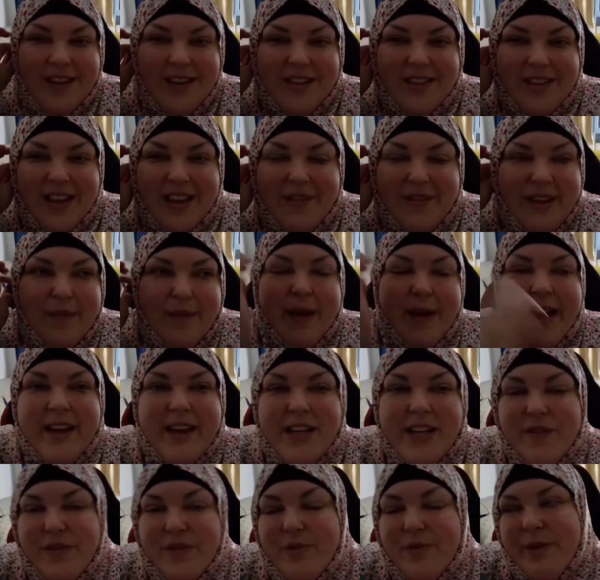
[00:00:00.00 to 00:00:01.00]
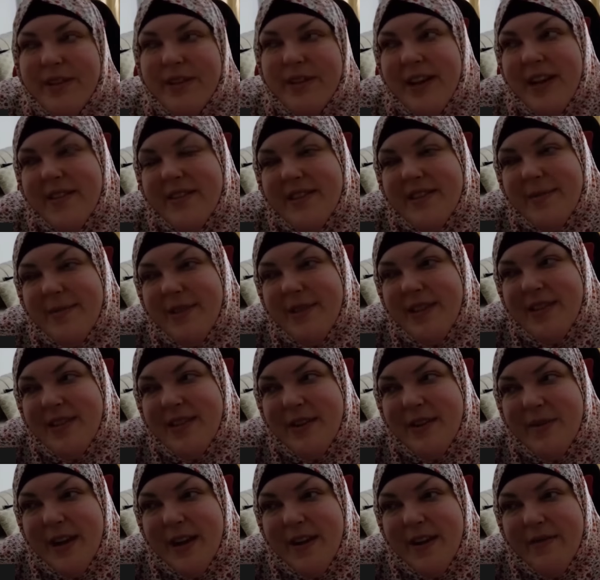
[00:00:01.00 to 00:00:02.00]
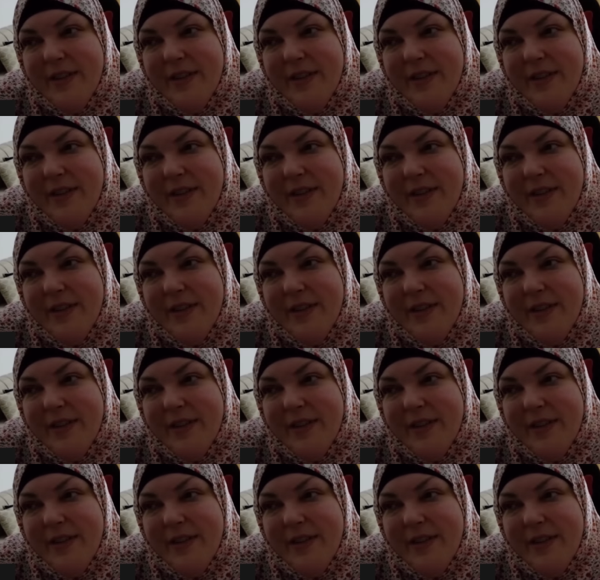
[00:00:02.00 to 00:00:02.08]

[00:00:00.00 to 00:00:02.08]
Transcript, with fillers: Conversations around food. Some things they don't have,